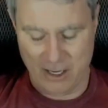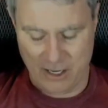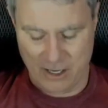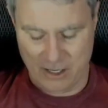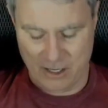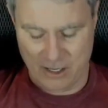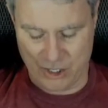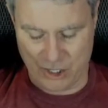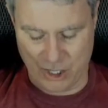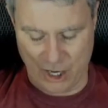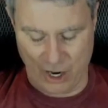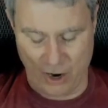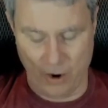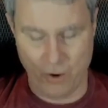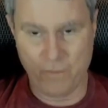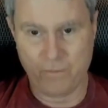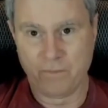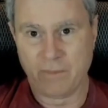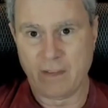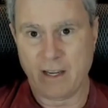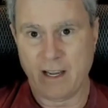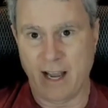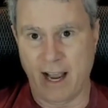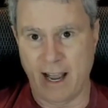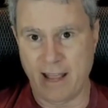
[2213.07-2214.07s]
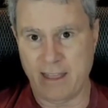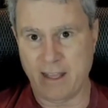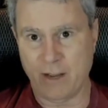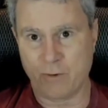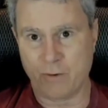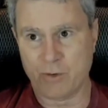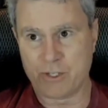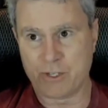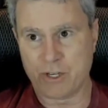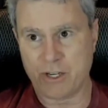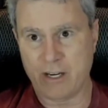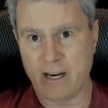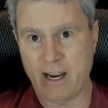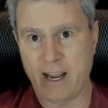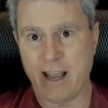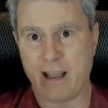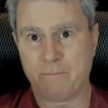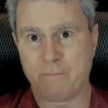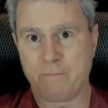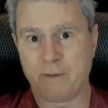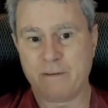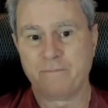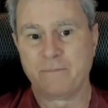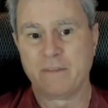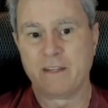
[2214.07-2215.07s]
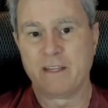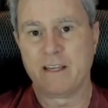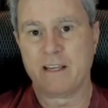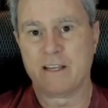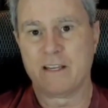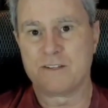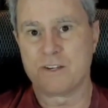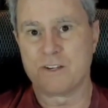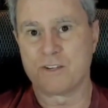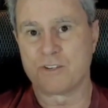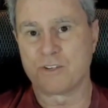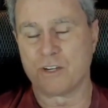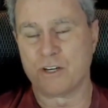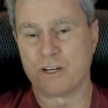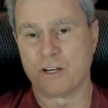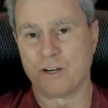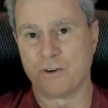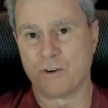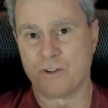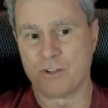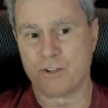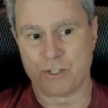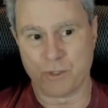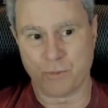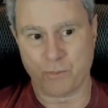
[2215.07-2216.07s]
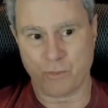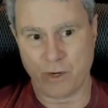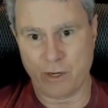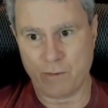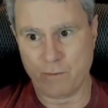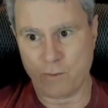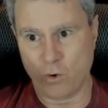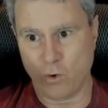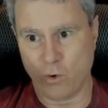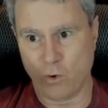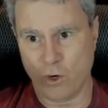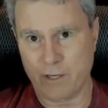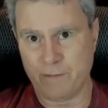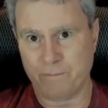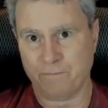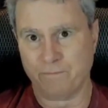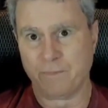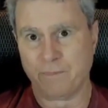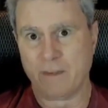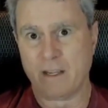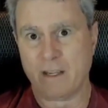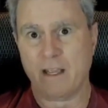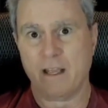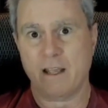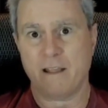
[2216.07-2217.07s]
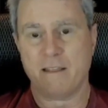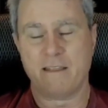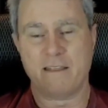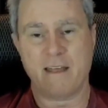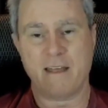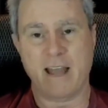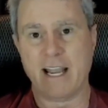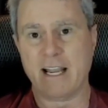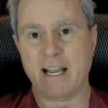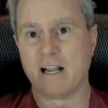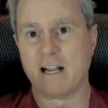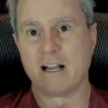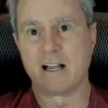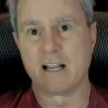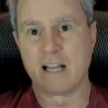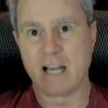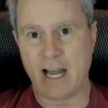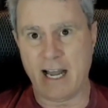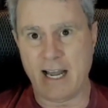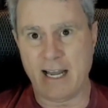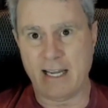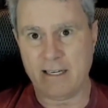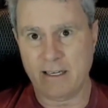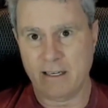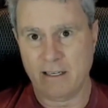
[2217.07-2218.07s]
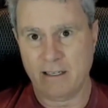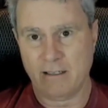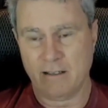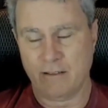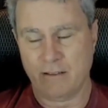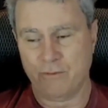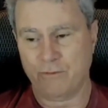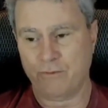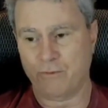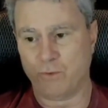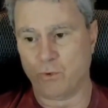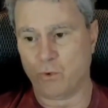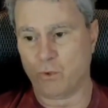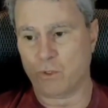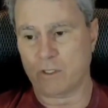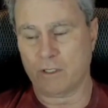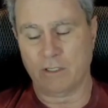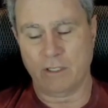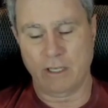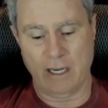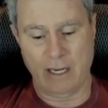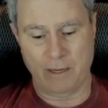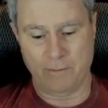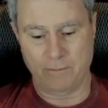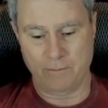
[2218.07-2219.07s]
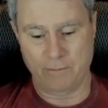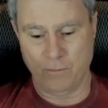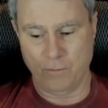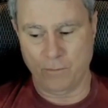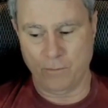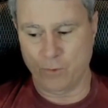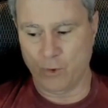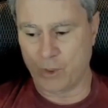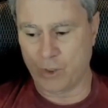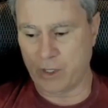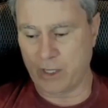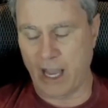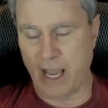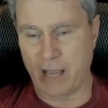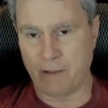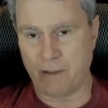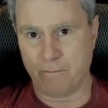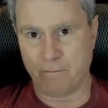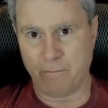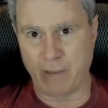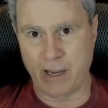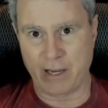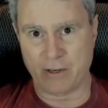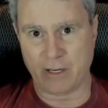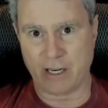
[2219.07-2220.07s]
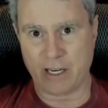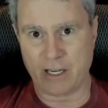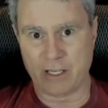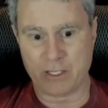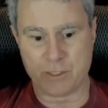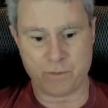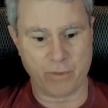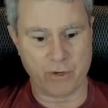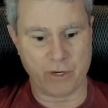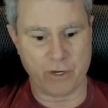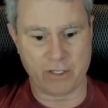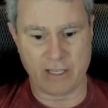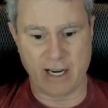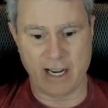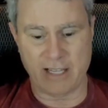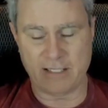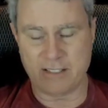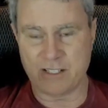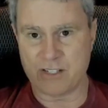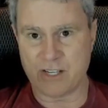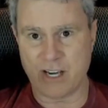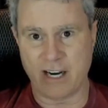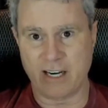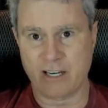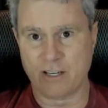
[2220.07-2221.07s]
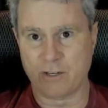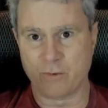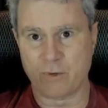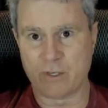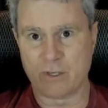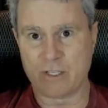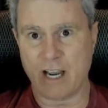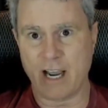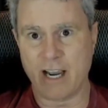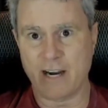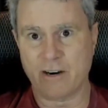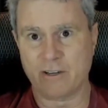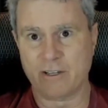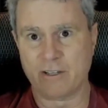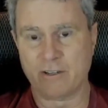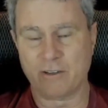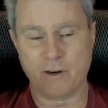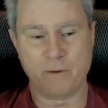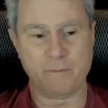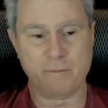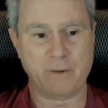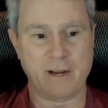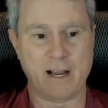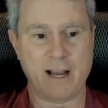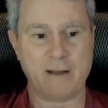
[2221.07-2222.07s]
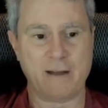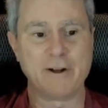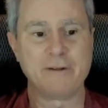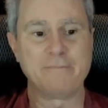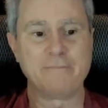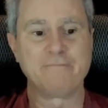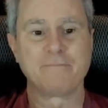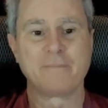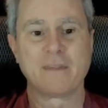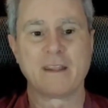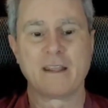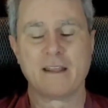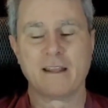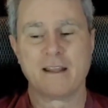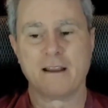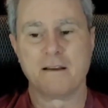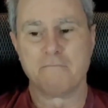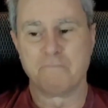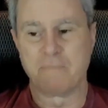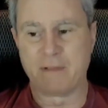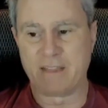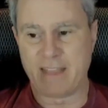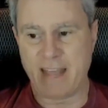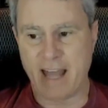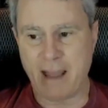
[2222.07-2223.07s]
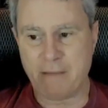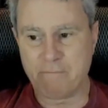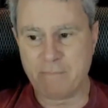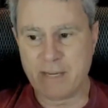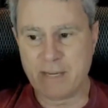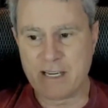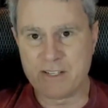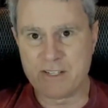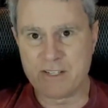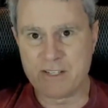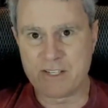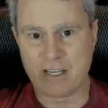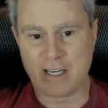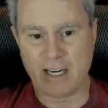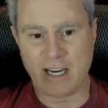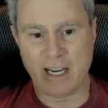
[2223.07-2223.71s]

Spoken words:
So I think what's going to happen is it's going to go to the Supreme Court. Thank God for Ruth Bader Ginsburg not deciding to retire under Obama. But that means that